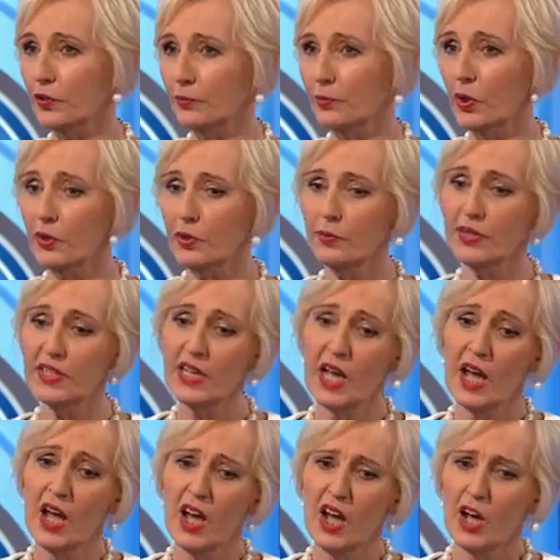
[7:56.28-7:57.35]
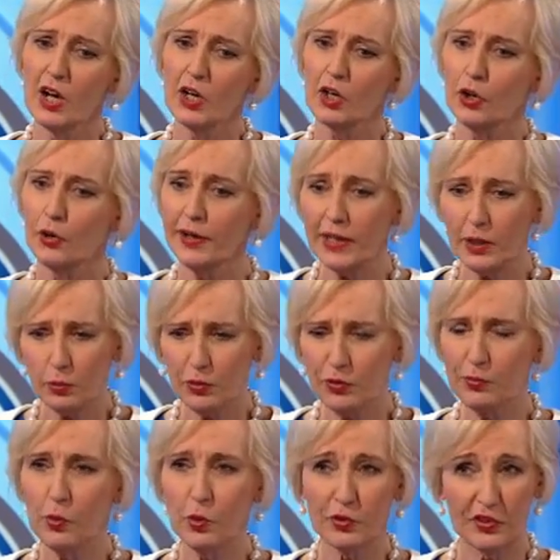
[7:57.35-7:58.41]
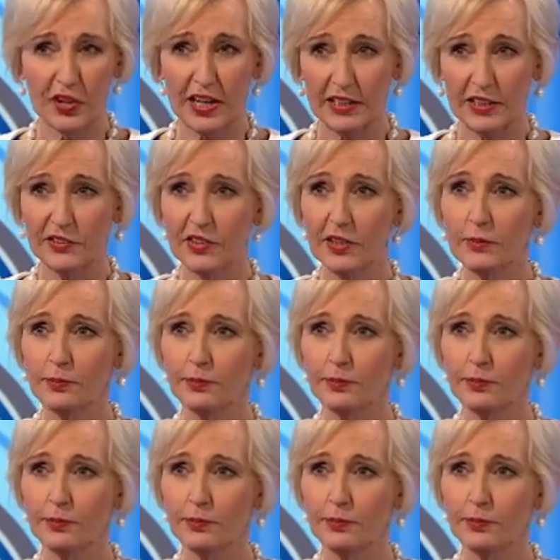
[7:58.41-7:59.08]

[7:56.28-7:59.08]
that have bothered me. Cricket was more challenging.